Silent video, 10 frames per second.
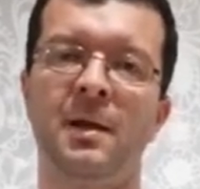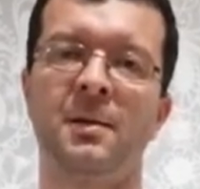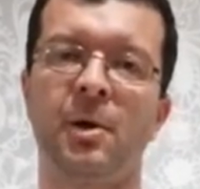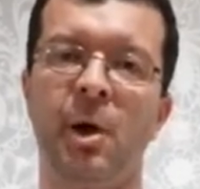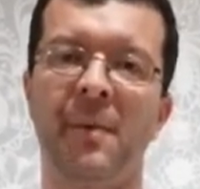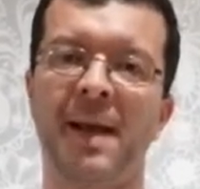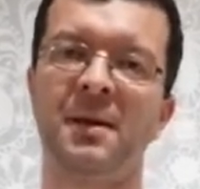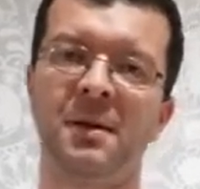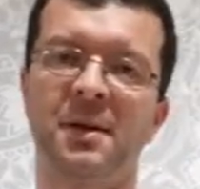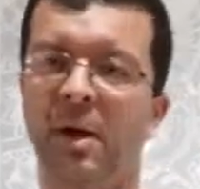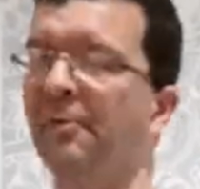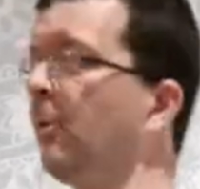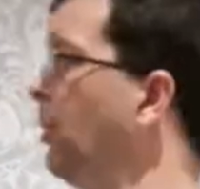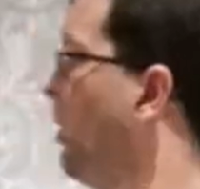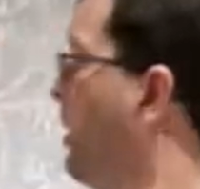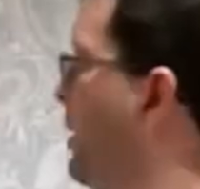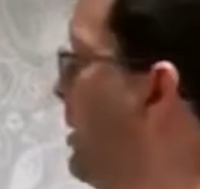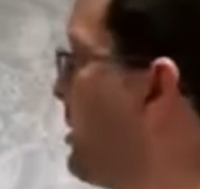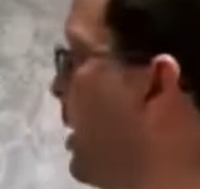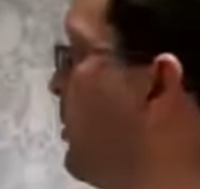So I hope that lesson's helpful.
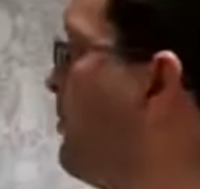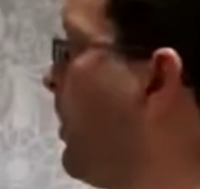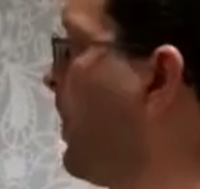So